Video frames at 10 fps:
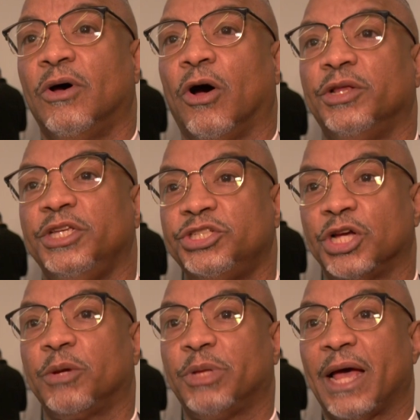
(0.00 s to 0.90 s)
on these
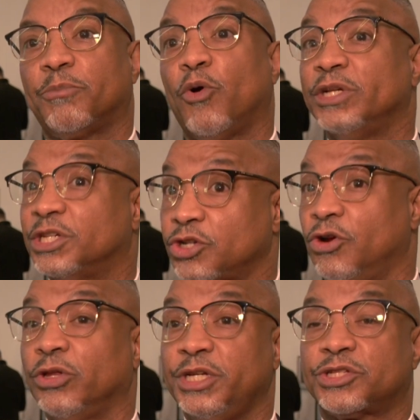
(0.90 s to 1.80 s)
young black boys as
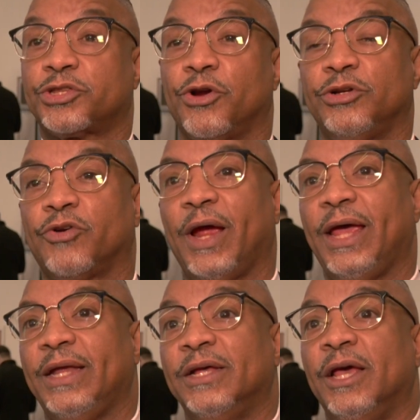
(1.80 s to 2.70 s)
early as third
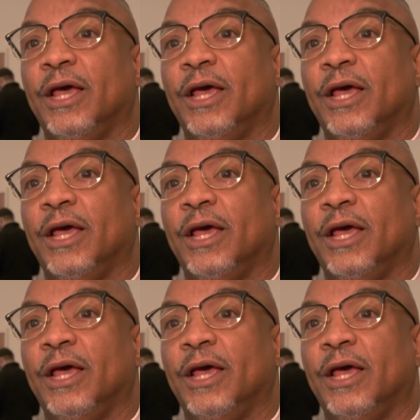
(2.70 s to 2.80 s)
grade,